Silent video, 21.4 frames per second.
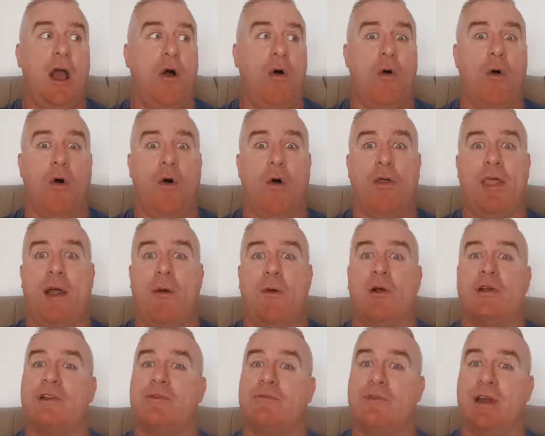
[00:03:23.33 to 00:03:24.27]
Or they
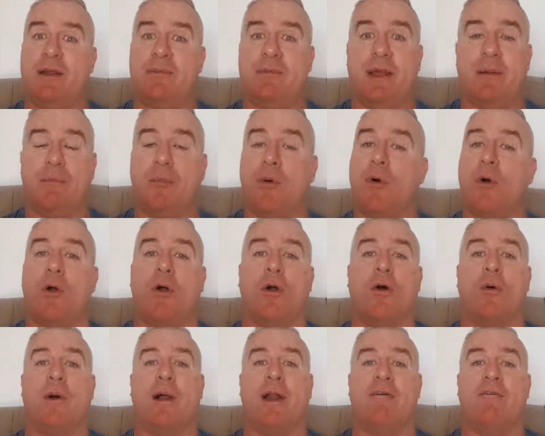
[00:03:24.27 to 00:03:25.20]
want to read me a book
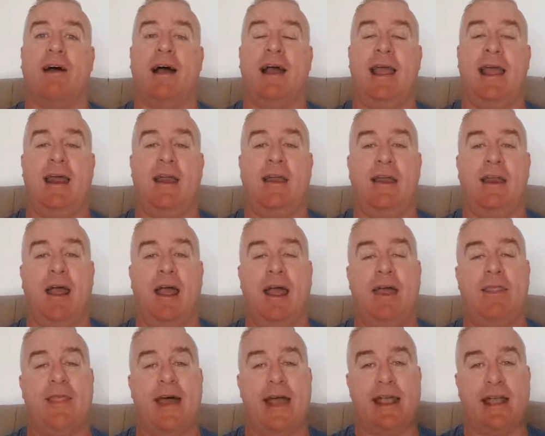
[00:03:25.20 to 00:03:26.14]
or whatever, and
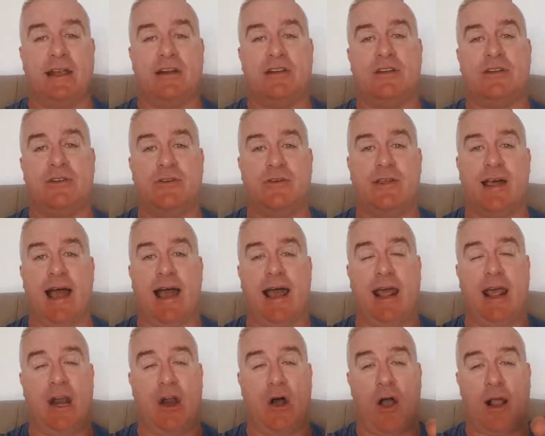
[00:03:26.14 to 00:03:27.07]
they can do
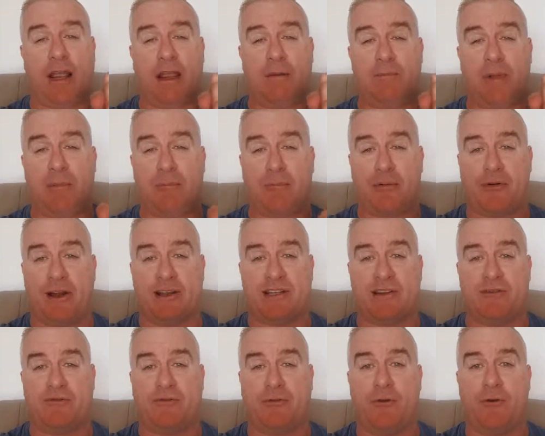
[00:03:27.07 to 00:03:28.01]
that, and I can be
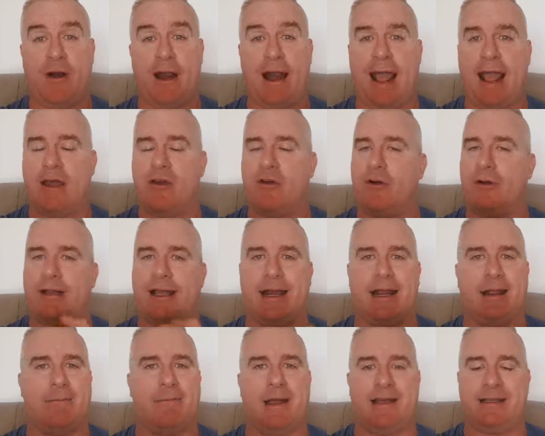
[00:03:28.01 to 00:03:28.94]
present for it and not
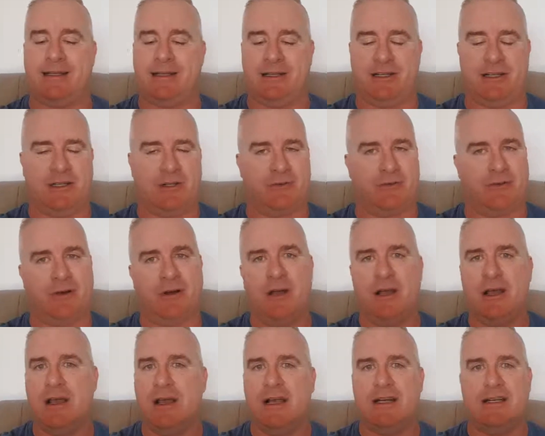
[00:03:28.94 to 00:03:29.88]
getting messages or
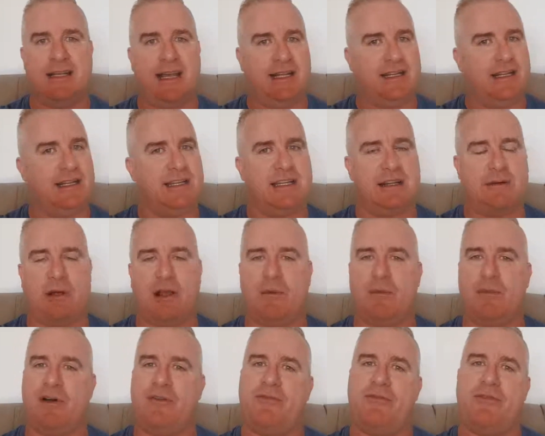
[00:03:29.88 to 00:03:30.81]
texting something on
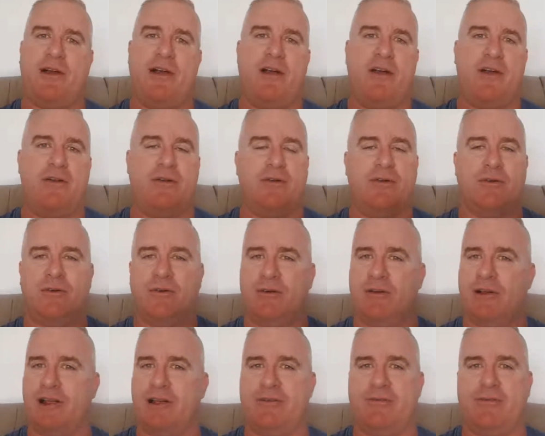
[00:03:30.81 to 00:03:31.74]
my phone or
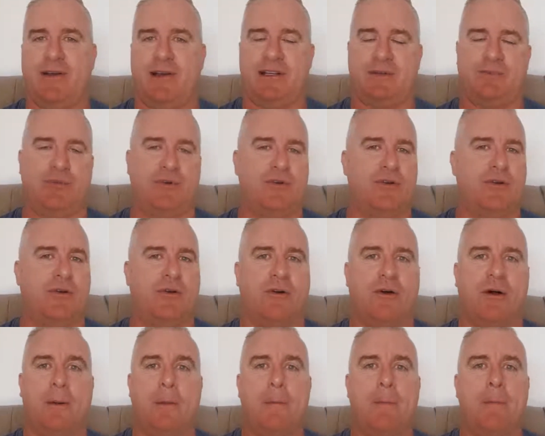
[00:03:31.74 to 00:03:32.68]
looking at Facebook
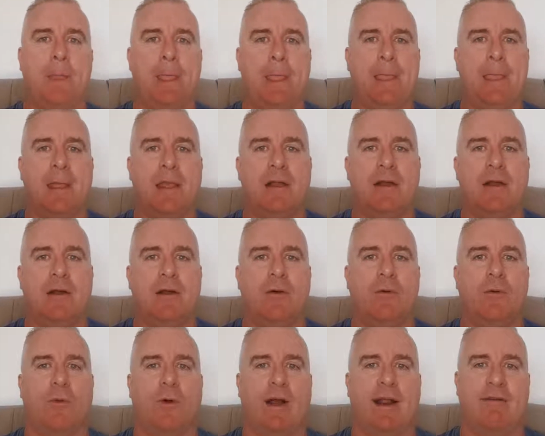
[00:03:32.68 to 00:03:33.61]
or
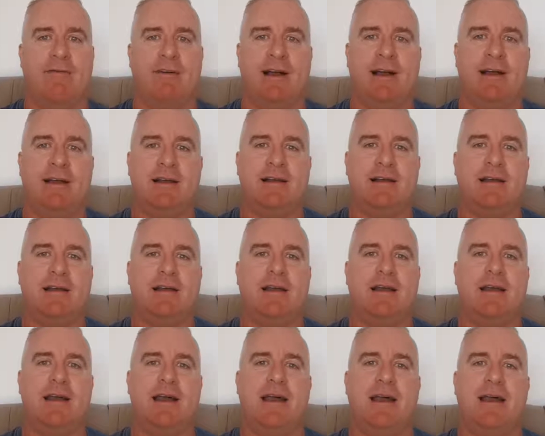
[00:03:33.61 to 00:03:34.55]
whatever,
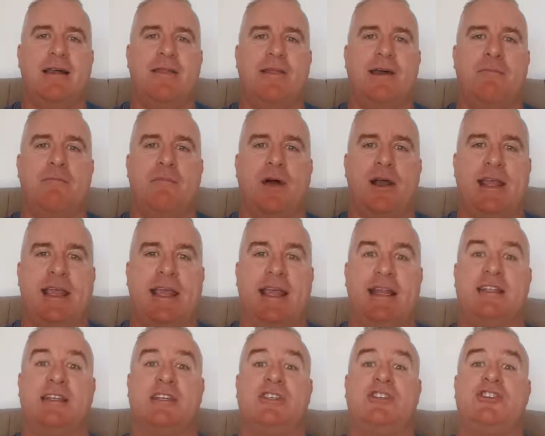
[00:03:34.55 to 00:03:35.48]
then my
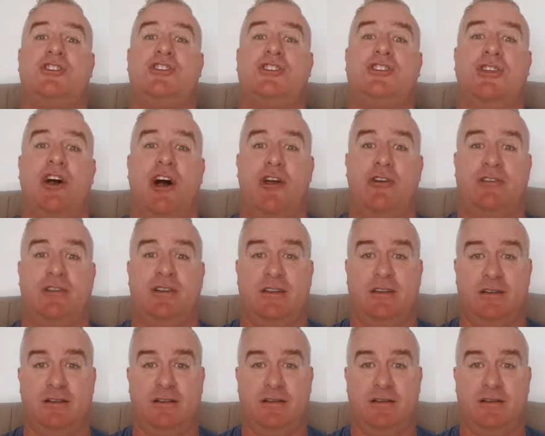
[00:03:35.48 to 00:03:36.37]
kids are stoked.